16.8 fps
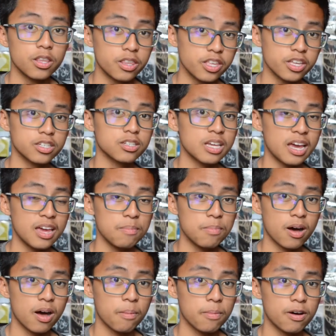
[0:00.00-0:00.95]
This Hey
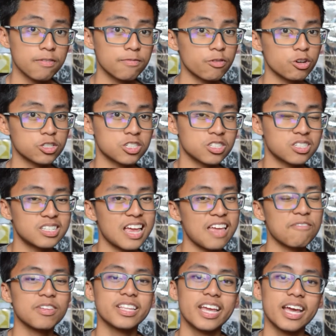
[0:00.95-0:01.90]
Mama versus
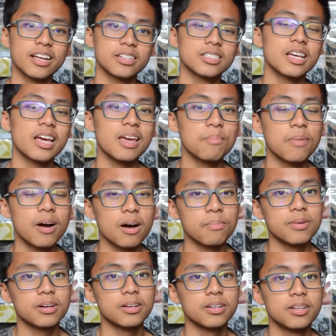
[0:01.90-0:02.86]
David Guetta's Hey
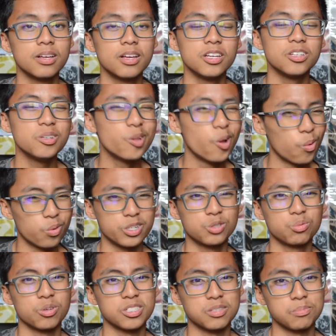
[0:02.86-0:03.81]
Mama, you know which
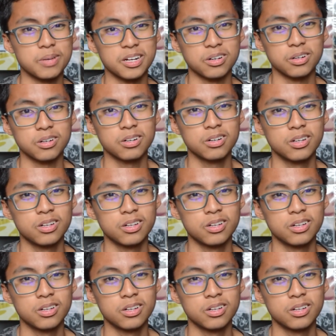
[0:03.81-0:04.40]
one's better.